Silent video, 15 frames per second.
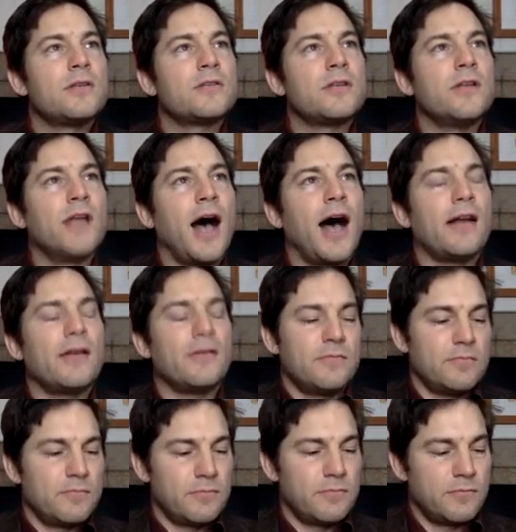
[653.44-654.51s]
not
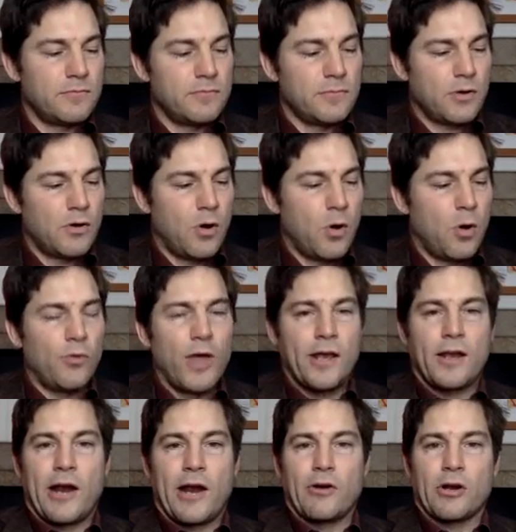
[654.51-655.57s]
hold that
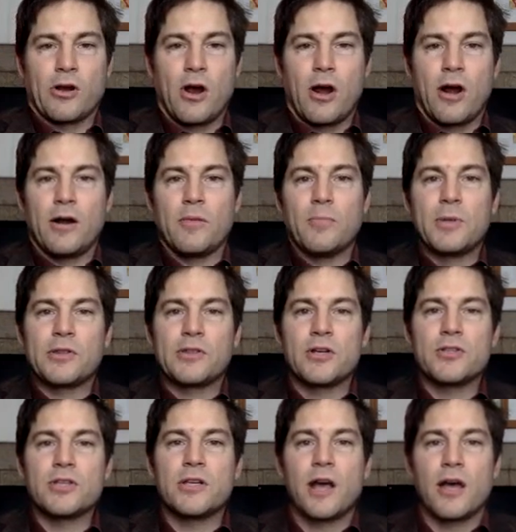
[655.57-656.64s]
in high regard. But
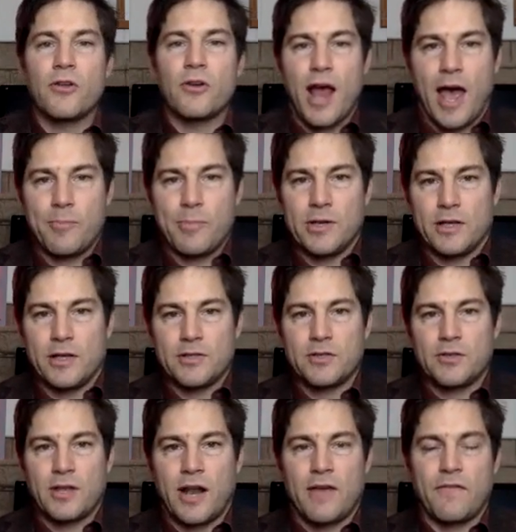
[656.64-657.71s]
there's another
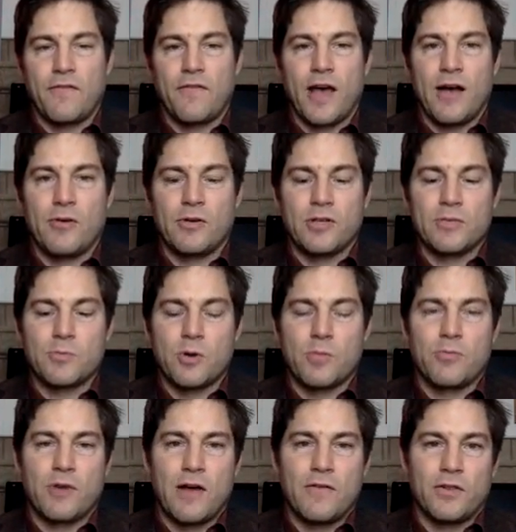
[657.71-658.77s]
happiness that I found is more
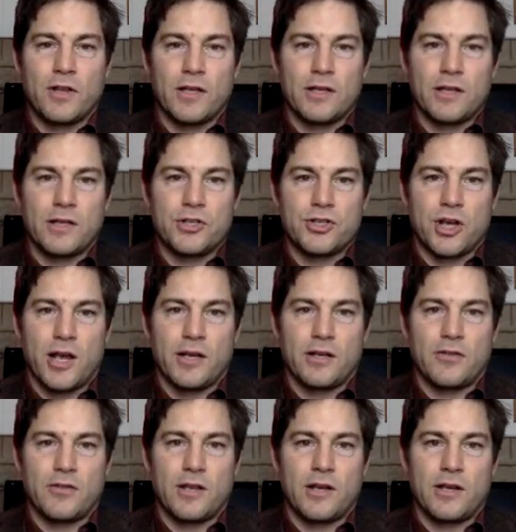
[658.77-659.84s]
prevalent in
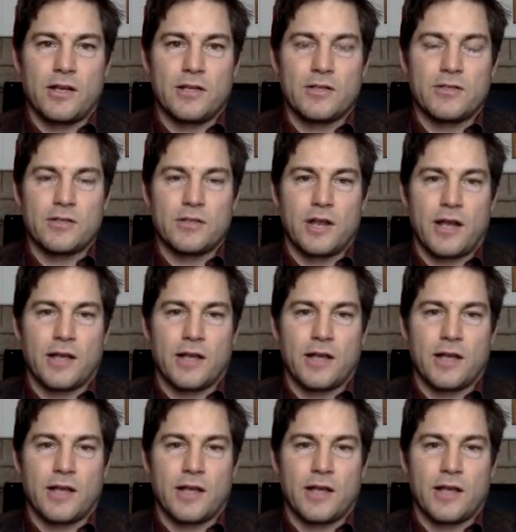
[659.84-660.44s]
China than it is that I